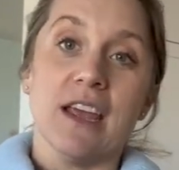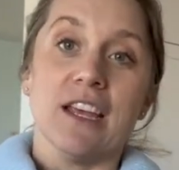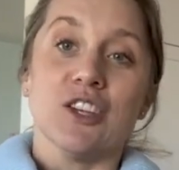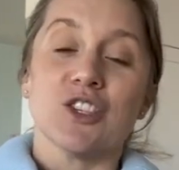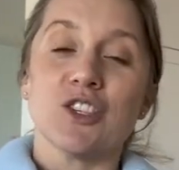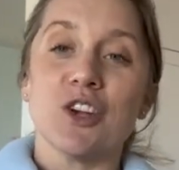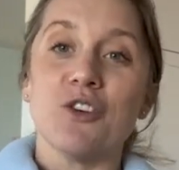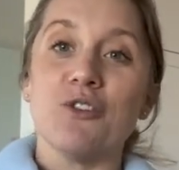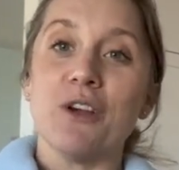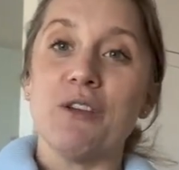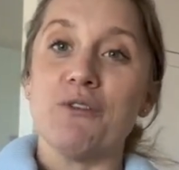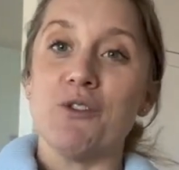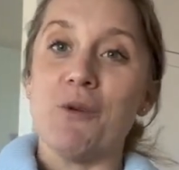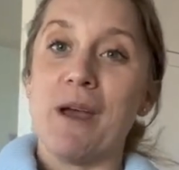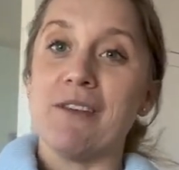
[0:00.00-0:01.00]
So if
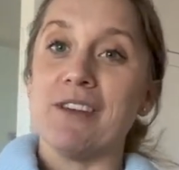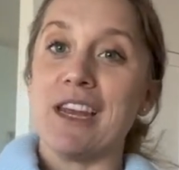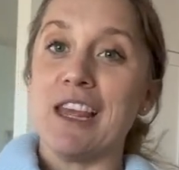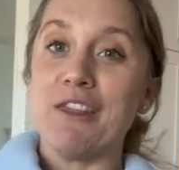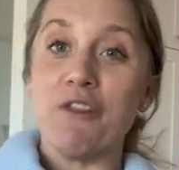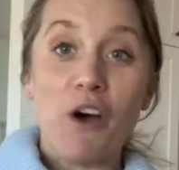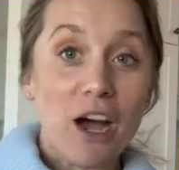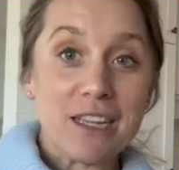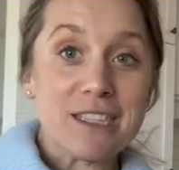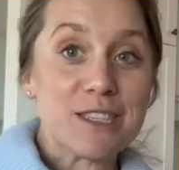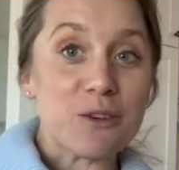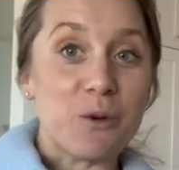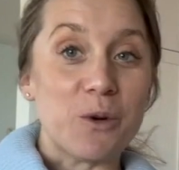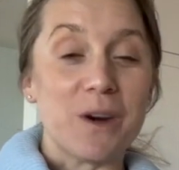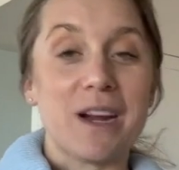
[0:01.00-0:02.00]
you have any thoughts
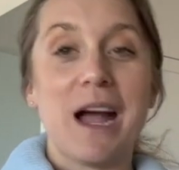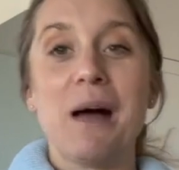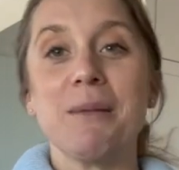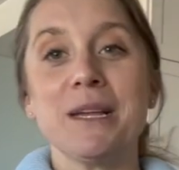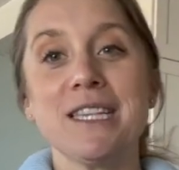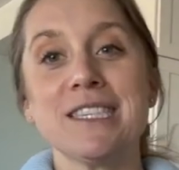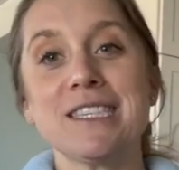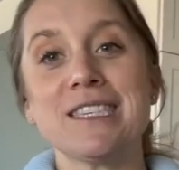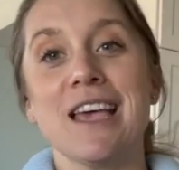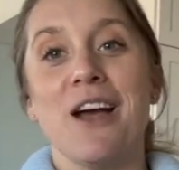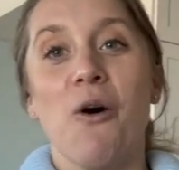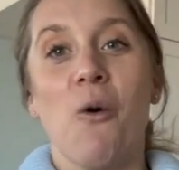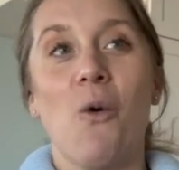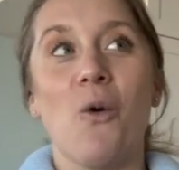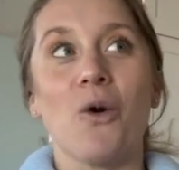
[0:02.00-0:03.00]
or comments
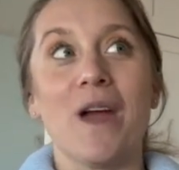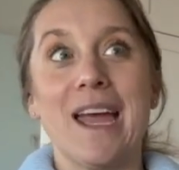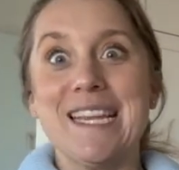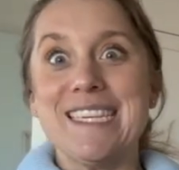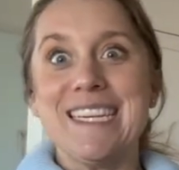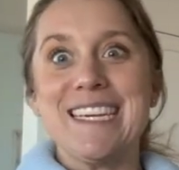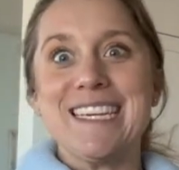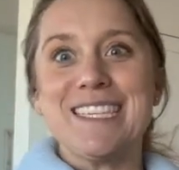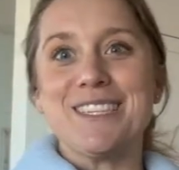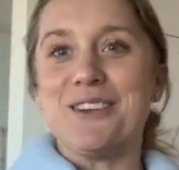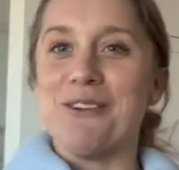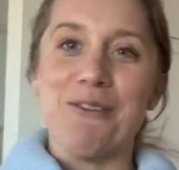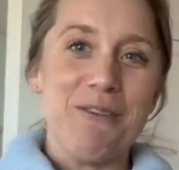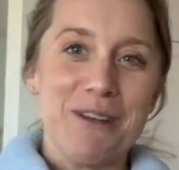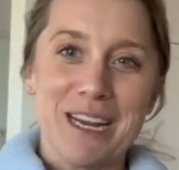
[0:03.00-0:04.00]
or ideas or
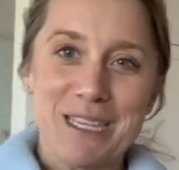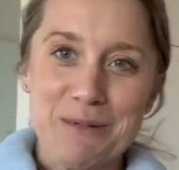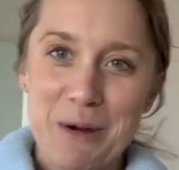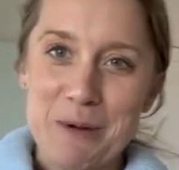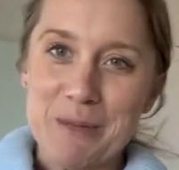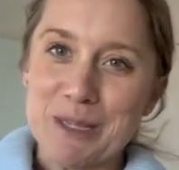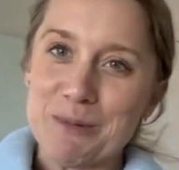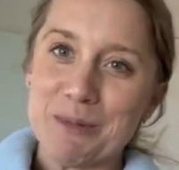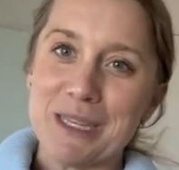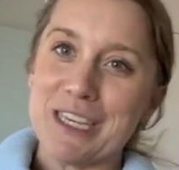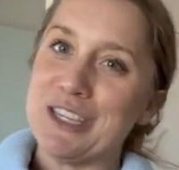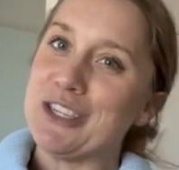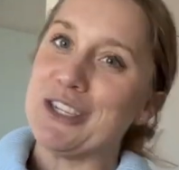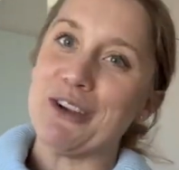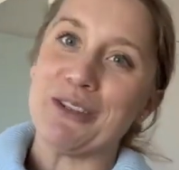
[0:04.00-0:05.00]
your own experiments,
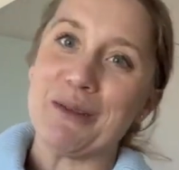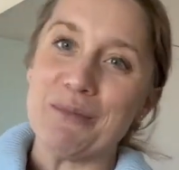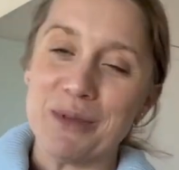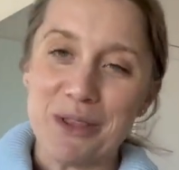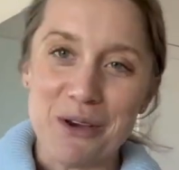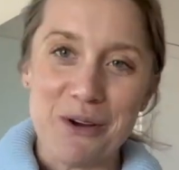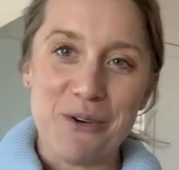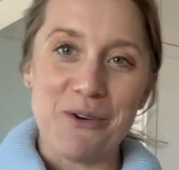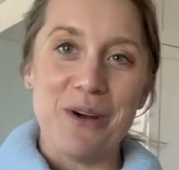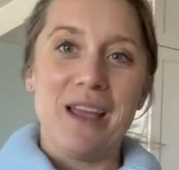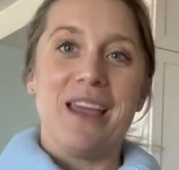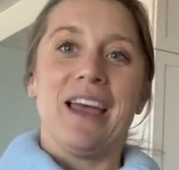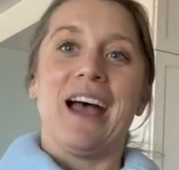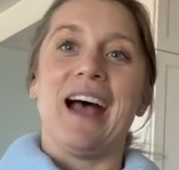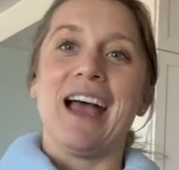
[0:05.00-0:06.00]
please share them below.
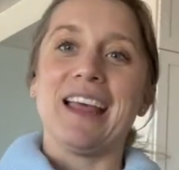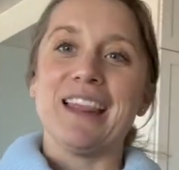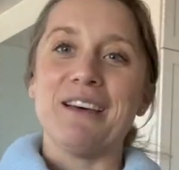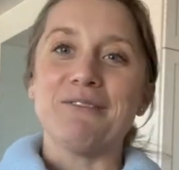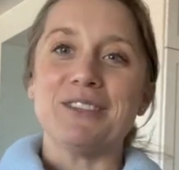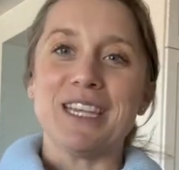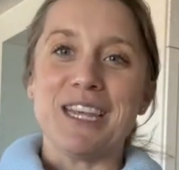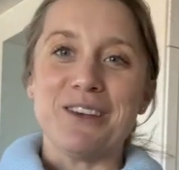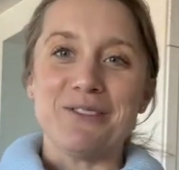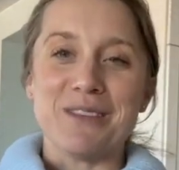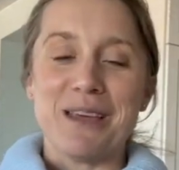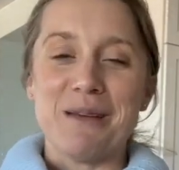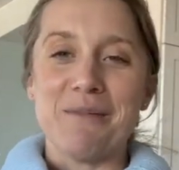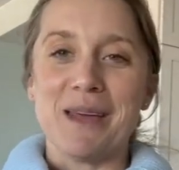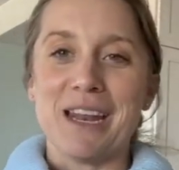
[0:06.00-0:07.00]
I'd love to hear
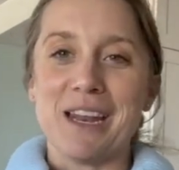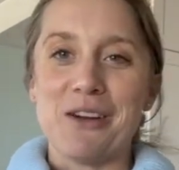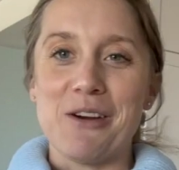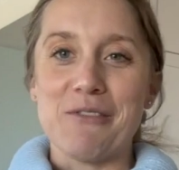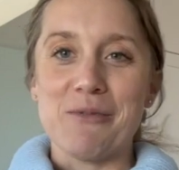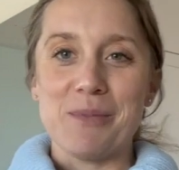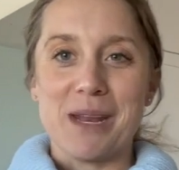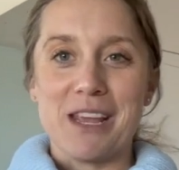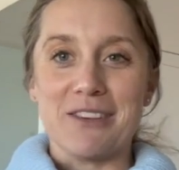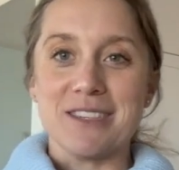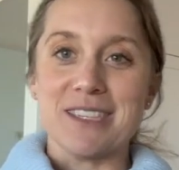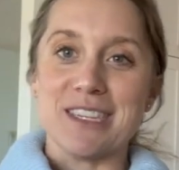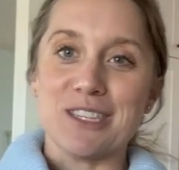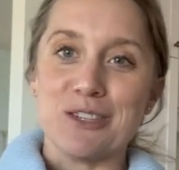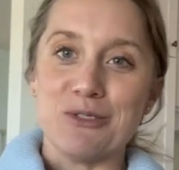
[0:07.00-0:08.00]
them, and I know everybody else
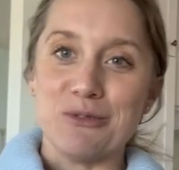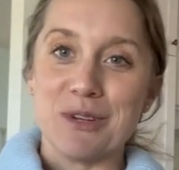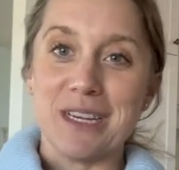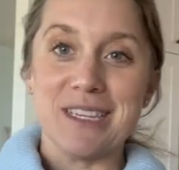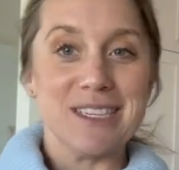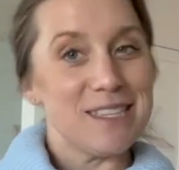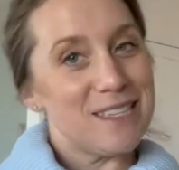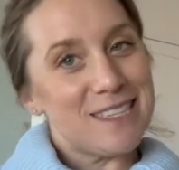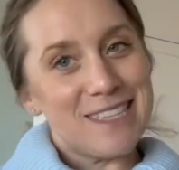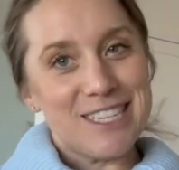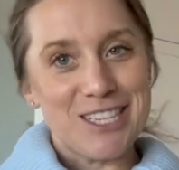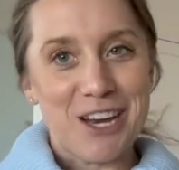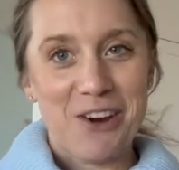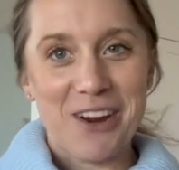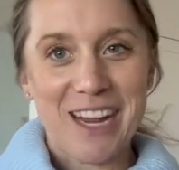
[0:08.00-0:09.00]
does too, because
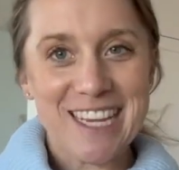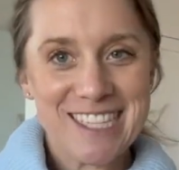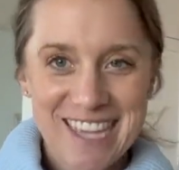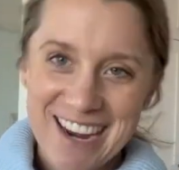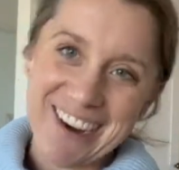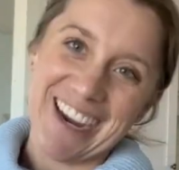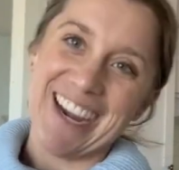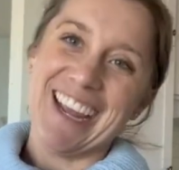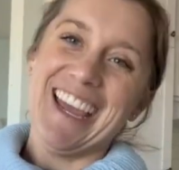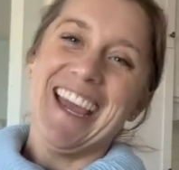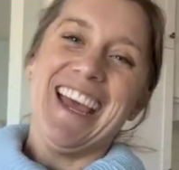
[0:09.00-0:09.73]
sharing is caring.